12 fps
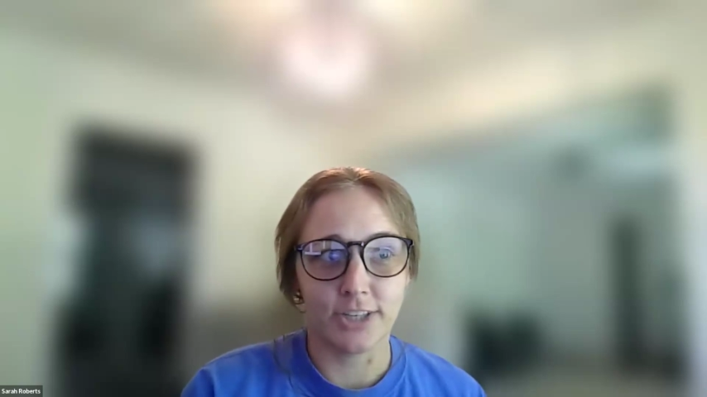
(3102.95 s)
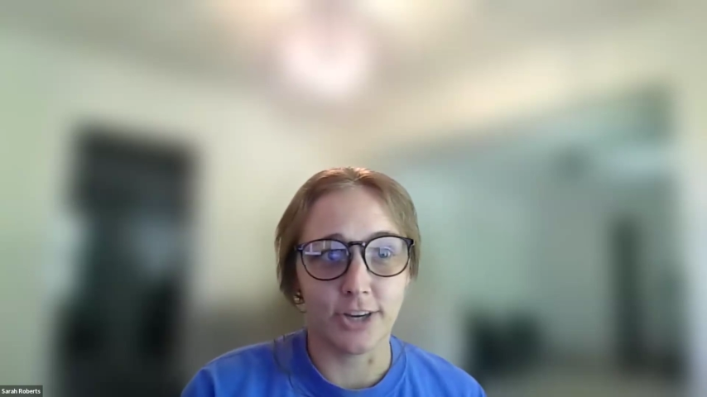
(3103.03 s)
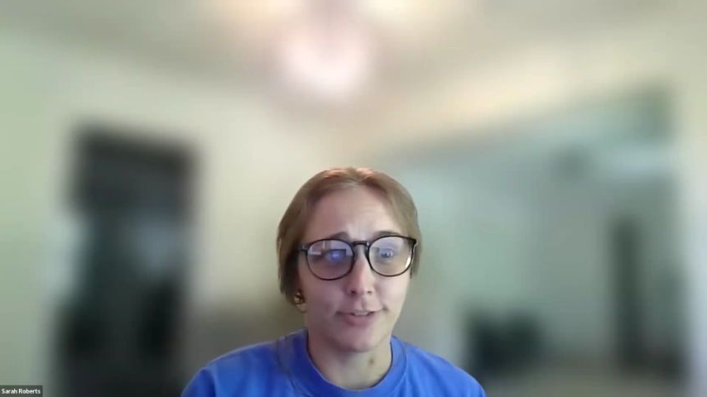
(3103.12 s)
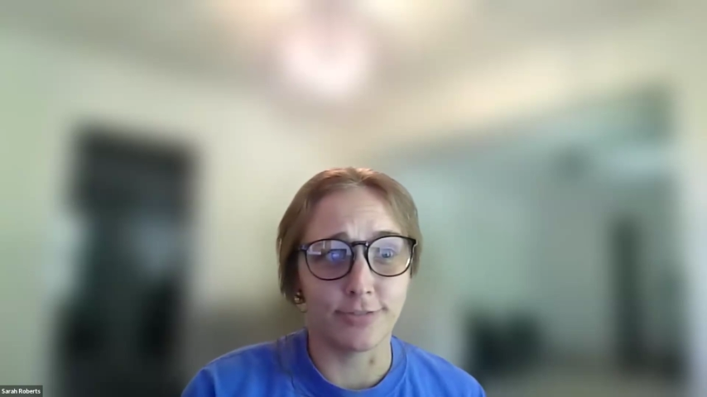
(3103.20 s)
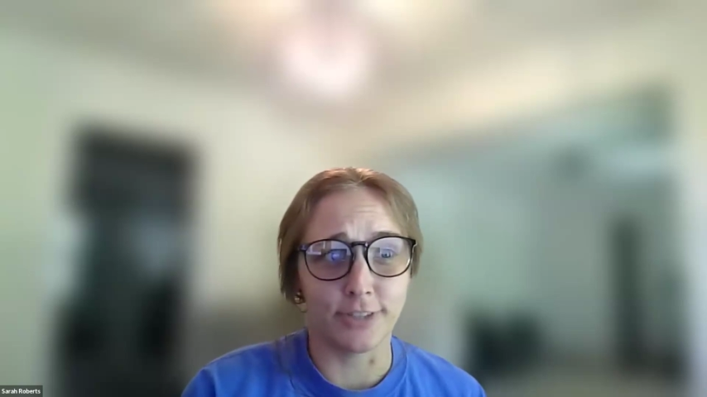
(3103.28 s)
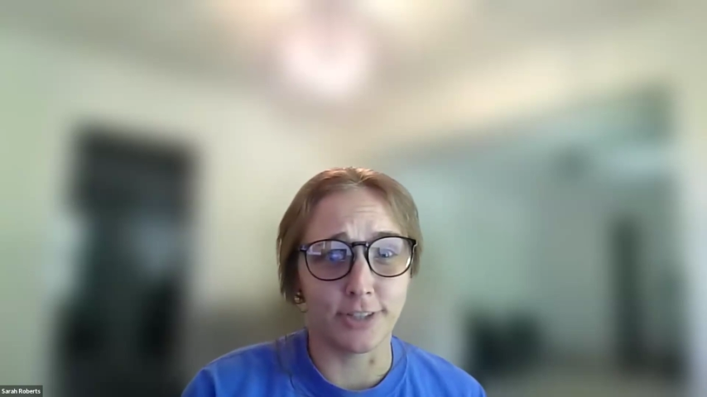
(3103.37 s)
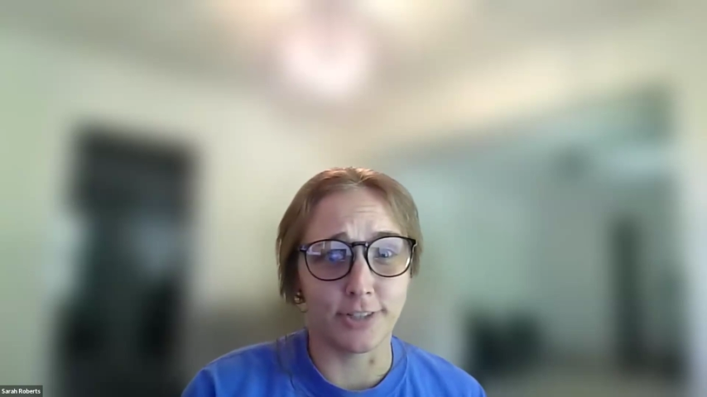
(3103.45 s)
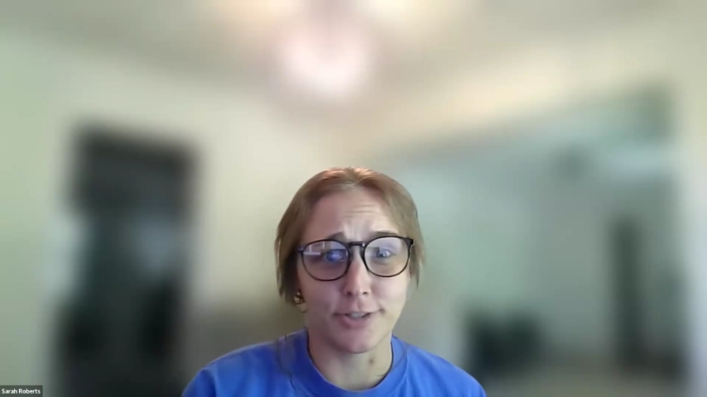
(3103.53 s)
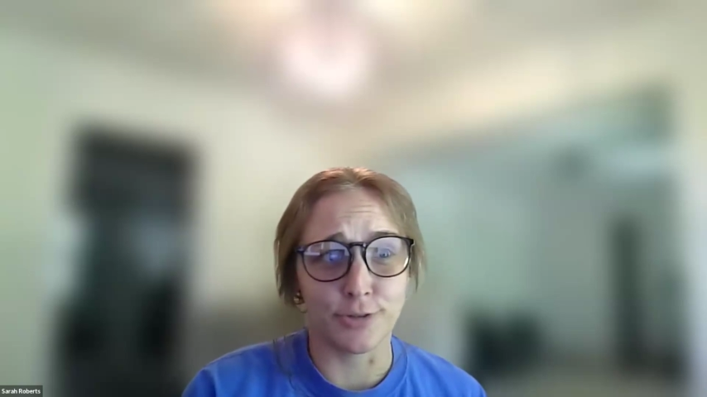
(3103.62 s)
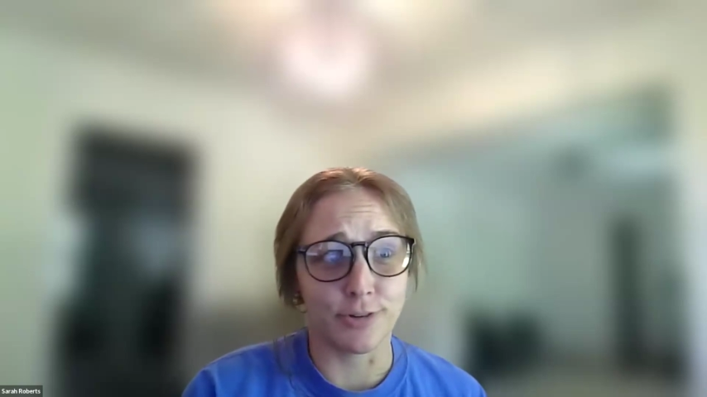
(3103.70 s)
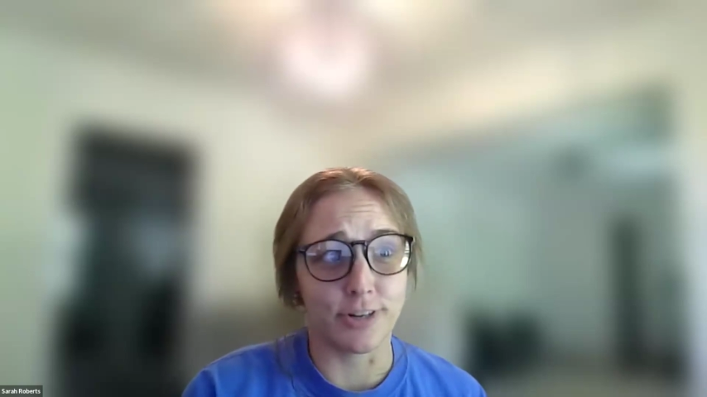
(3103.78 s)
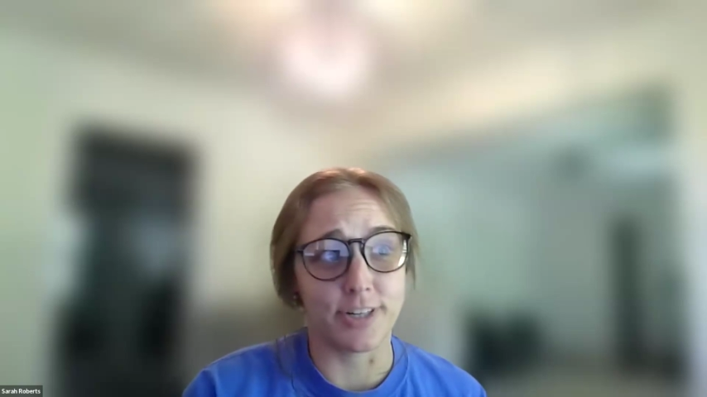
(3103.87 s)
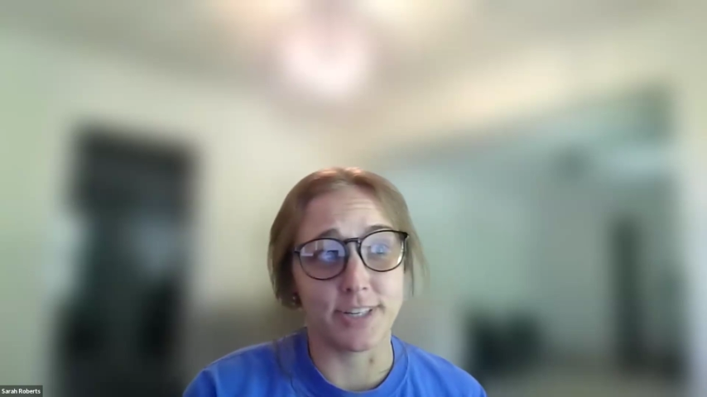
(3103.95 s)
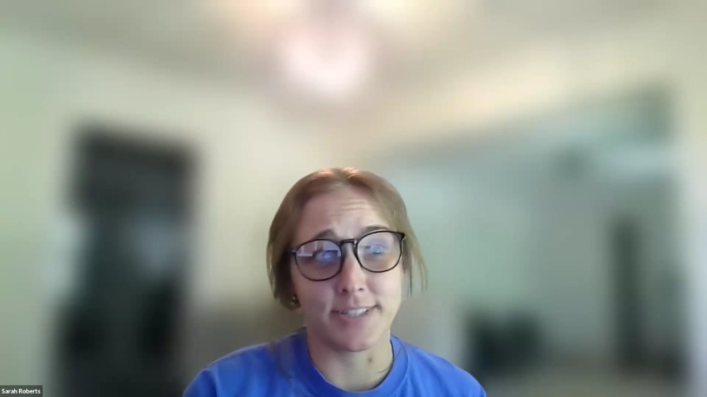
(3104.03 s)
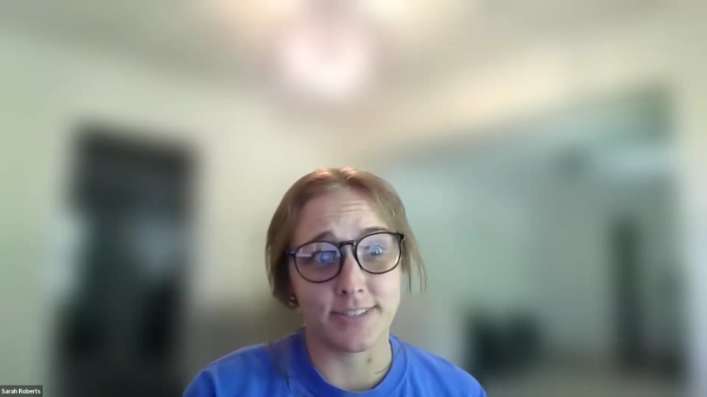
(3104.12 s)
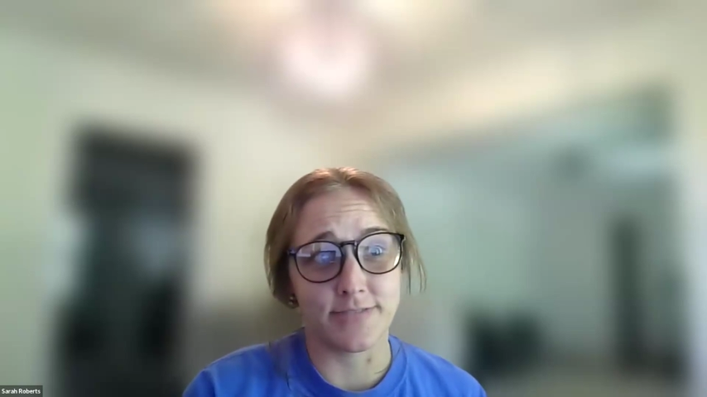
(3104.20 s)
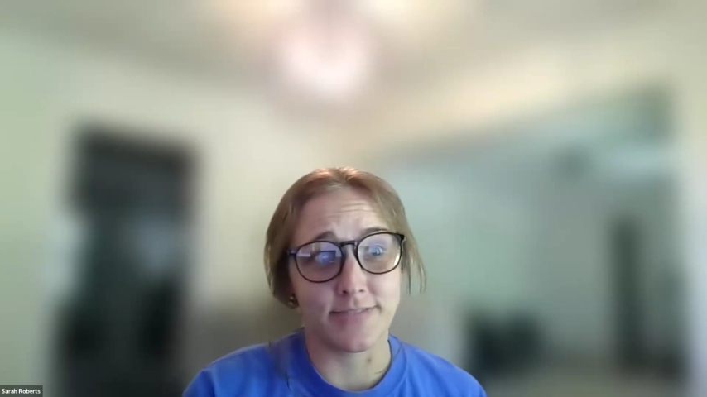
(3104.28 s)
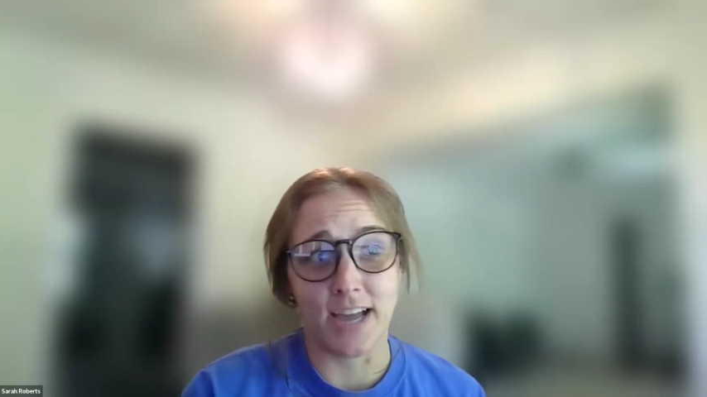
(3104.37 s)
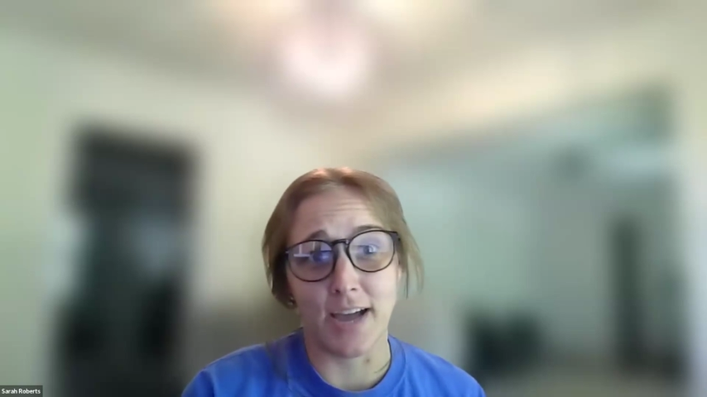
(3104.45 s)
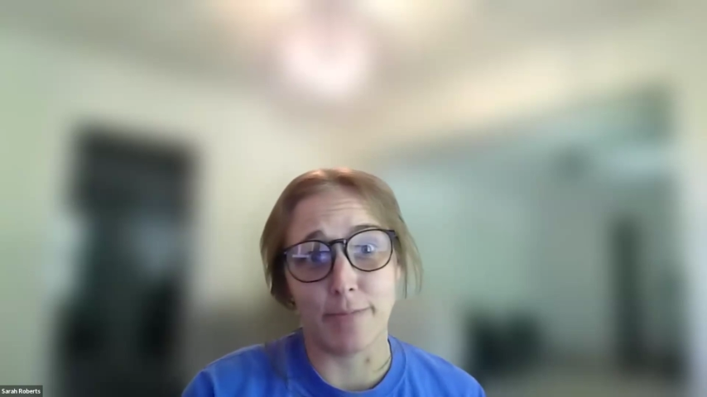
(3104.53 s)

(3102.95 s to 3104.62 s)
a gopher tortoise